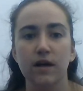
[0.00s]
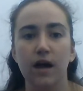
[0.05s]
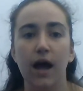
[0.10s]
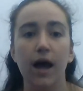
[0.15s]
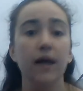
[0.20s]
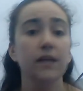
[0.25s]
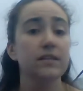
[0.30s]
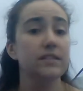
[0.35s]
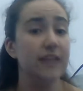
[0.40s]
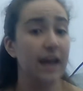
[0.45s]

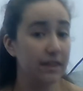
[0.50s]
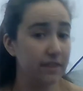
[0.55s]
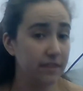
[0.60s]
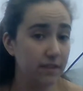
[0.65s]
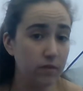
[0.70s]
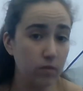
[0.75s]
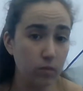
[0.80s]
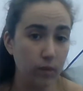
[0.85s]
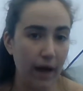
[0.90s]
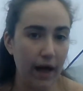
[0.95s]
death
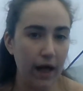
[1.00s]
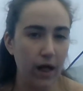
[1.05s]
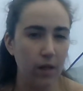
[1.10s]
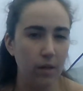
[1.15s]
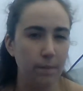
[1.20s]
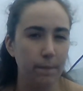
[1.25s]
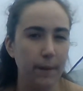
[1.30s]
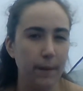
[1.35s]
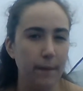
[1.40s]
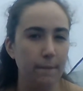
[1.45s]
as well,
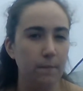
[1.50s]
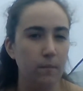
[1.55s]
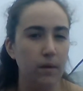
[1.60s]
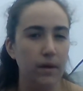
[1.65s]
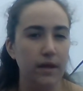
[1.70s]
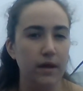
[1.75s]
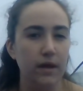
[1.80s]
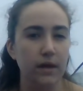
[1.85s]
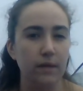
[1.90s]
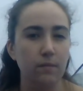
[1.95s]
but
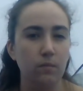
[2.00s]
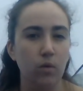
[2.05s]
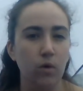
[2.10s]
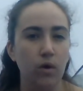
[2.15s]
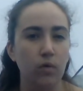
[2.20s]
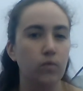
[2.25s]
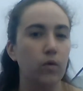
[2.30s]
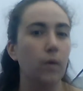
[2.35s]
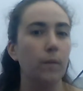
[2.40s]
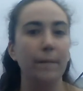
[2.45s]
in a more
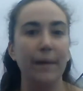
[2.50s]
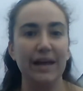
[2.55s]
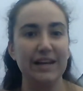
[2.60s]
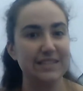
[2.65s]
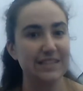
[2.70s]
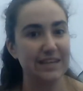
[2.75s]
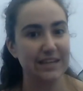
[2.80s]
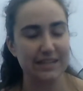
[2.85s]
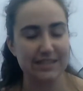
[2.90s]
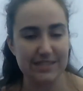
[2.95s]

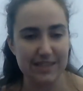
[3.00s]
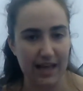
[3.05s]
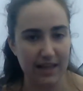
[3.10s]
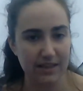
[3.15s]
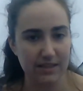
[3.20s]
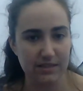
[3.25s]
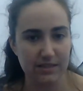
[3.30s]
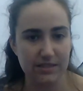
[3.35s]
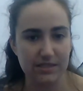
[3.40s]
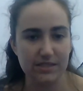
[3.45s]
romantic
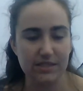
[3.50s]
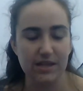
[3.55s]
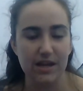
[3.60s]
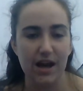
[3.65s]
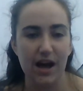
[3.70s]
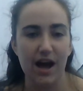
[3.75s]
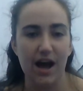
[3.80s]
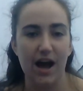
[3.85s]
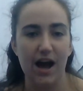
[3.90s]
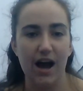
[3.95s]
sense.
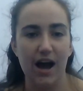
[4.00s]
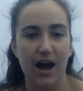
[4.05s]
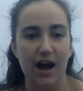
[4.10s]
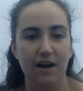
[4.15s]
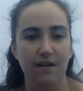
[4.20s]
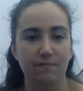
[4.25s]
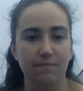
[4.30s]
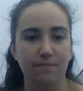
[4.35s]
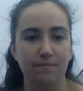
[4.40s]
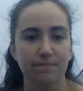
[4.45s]

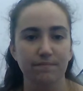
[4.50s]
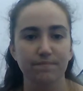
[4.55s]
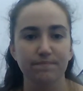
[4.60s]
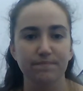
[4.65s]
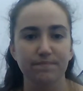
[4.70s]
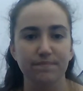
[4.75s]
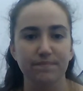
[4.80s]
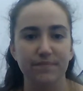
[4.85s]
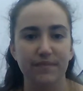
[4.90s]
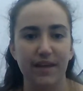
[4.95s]

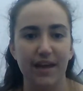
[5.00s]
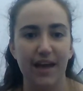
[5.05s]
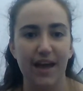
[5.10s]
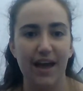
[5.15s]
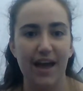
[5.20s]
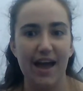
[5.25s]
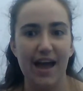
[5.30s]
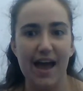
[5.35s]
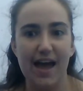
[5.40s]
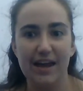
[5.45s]

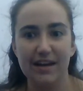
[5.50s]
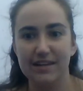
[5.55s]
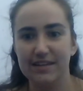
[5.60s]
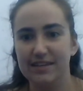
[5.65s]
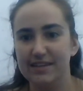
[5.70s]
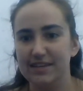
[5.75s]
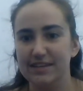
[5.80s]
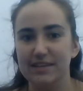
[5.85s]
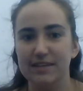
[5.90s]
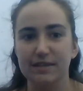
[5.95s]
And
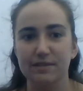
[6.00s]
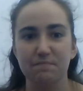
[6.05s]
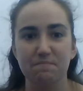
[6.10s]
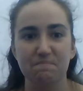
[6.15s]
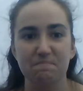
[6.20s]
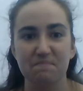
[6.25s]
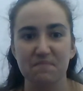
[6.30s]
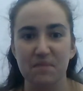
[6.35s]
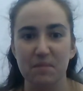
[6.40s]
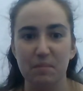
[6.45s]
he
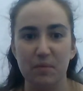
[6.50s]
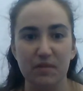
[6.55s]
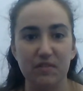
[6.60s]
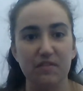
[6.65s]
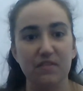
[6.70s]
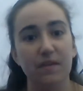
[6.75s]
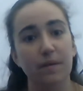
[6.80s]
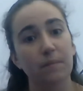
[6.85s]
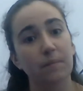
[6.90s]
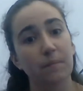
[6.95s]
put
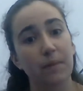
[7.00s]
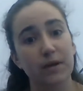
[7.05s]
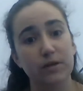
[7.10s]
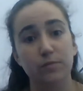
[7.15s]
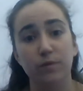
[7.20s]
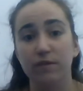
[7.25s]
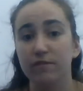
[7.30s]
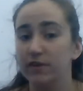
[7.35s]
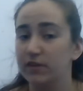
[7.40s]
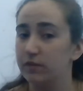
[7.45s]
some much
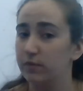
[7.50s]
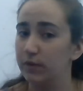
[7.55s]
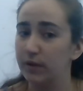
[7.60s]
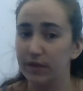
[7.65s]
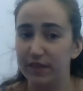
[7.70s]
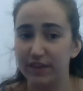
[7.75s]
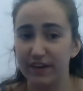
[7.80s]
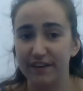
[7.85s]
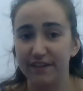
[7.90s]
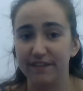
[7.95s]
more visceral
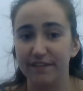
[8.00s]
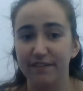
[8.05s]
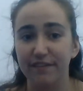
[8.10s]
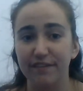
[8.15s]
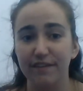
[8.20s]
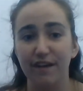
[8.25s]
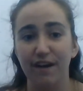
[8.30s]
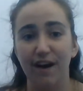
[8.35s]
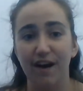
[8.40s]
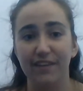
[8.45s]
things
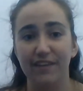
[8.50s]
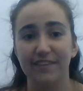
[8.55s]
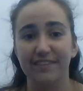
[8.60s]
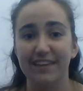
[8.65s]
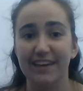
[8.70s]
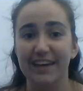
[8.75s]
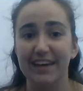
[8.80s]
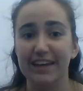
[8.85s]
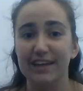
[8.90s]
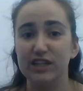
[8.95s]
on the
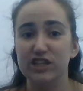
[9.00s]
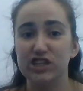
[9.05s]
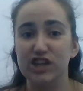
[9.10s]
stage.